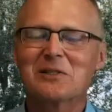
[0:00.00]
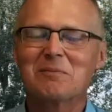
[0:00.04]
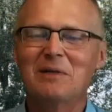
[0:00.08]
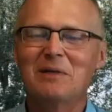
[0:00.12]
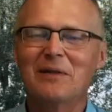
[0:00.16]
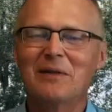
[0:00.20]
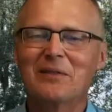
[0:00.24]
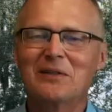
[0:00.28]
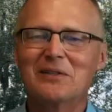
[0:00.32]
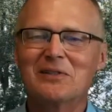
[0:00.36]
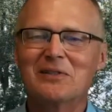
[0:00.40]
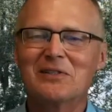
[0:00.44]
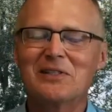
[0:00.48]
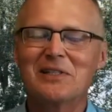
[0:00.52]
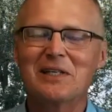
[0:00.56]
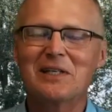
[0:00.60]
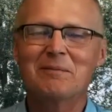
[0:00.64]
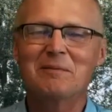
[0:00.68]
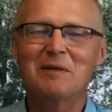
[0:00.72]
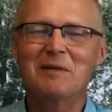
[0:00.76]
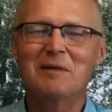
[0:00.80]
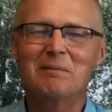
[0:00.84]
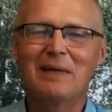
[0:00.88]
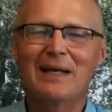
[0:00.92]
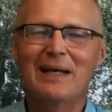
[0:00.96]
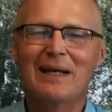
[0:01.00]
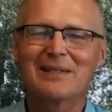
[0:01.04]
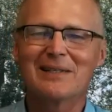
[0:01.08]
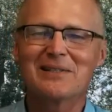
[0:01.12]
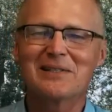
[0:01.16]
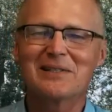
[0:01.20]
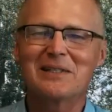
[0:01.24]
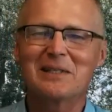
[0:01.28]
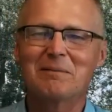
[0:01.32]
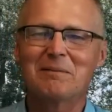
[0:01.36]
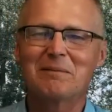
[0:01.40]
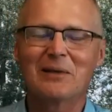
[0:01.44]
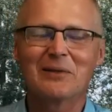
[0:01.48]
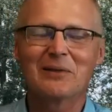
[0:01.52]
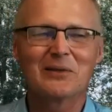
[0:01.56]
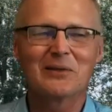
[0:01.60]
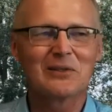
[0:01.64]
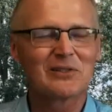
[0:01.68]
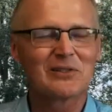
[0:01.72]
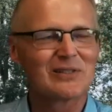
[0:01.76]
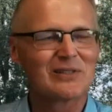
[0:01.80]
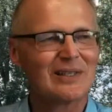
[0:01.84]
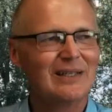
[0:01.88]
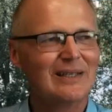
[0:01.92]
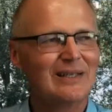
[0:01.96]
month in CMM magazine about
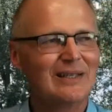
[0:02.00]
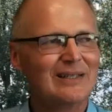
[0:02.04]
this.